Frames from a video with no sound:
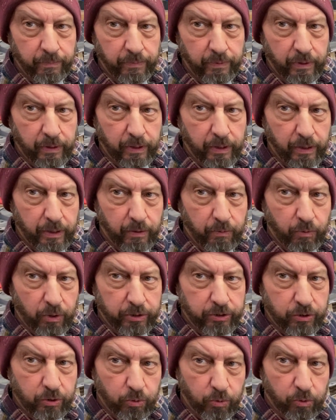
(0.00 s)

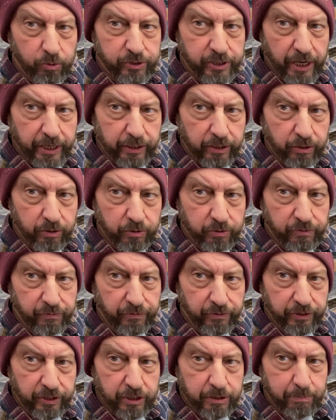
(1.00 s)
what tools I use
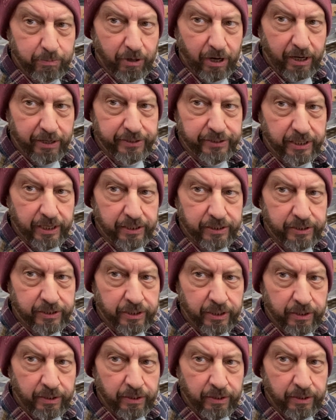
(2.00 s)
for this process,